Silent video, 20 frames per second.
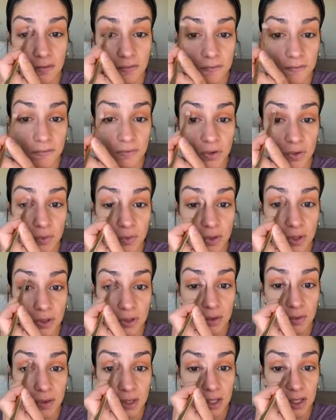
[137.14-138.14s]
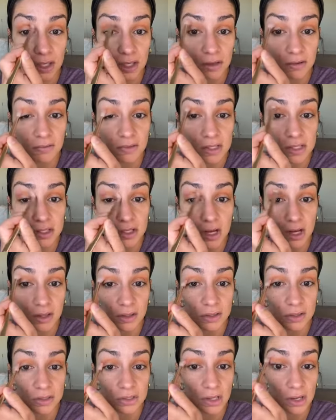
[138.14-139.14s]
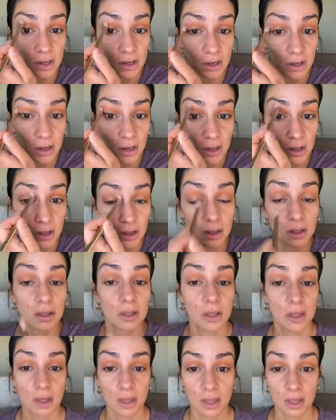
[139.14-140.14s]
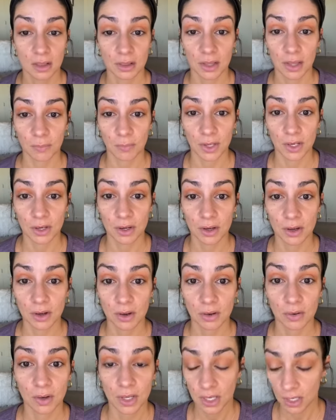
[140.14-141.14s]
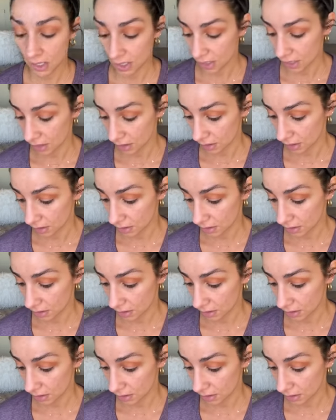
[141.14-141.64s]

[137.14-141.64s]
And if you want to know what any of these colors are, let me know, and